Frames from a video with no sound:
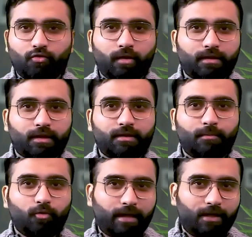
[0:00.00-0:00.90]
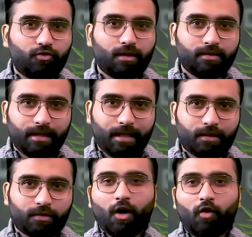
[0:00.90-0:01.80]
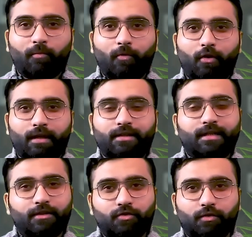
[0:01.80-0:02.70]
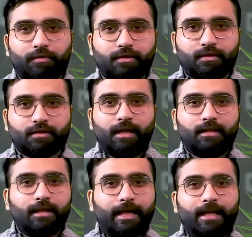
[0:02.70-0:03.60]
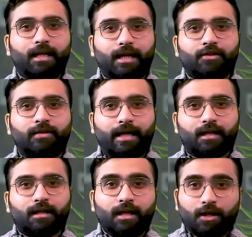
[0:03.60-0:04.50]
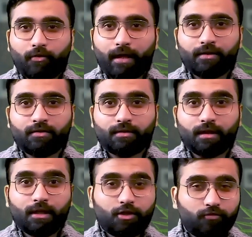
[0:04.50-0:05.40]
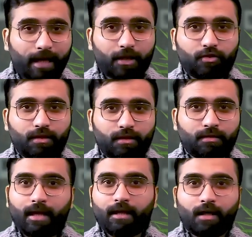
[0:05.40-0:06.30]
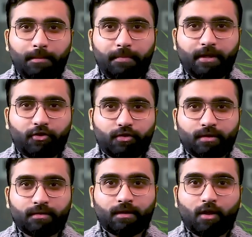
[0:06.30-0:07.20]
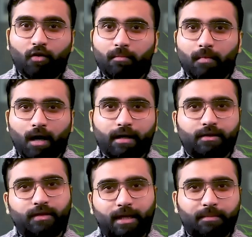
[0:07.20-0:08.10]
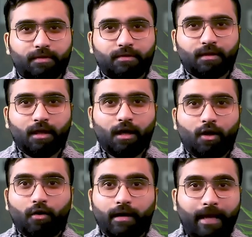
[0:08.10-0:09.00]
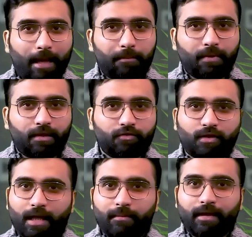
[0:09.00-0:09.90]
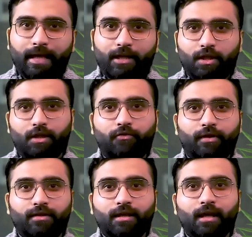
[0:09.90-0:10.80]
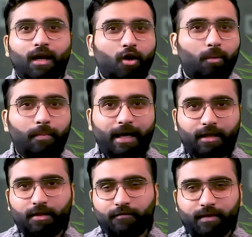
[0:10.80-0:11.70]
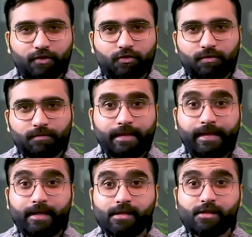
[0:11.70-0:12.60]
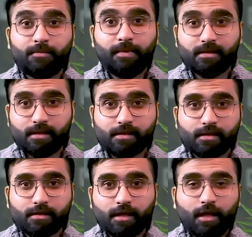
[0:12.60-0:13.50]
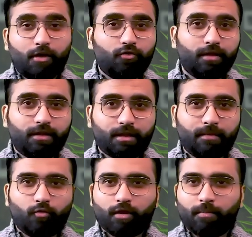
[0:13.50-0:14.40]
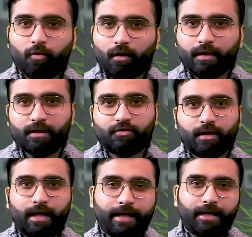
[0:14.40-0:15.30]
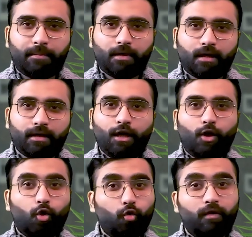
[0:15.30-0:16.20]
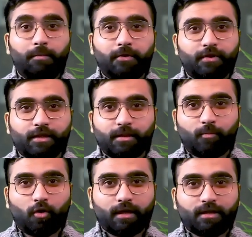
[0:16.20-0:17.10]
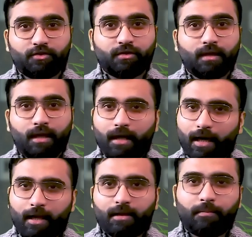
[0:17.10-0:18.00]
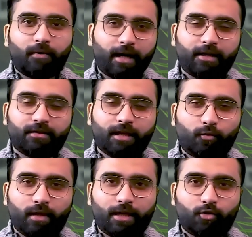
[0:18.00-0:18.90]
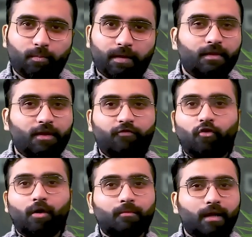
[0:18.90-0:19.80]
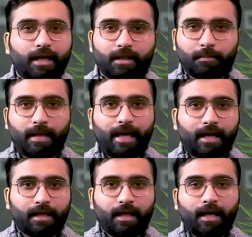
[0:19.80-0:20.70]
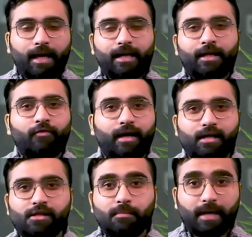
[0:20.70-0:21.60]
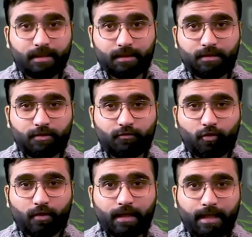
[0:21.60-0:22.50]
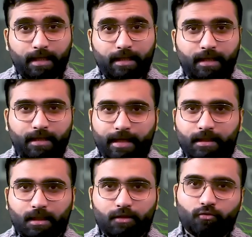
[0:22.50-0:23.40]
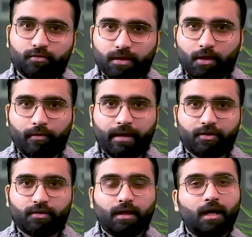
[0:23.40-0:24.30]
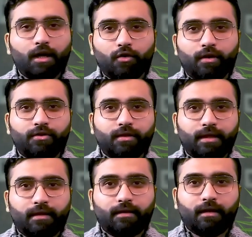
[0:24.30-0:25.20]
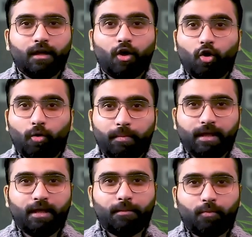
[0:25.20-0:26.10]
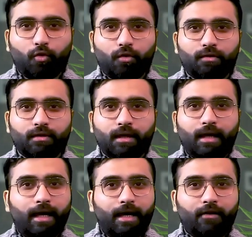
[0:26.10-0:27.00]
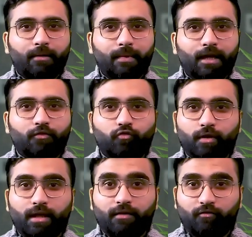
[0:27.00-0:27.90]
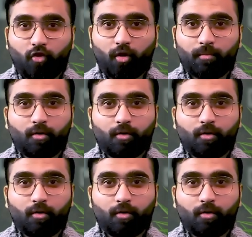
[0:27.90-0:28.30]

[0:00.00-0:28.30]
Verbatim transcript: to assess the potential sales of products and services. They analyze data, trends, strategies, and competition of market segments or campaigns aiming at increasing competitiveness. They assist businesses to determine what products are in demand, who will purchase the products, and the price they are willing to pay. They formulate a plan and devise methods for collecting data through surveys, questionnaire, opinion polls, and remain fully informed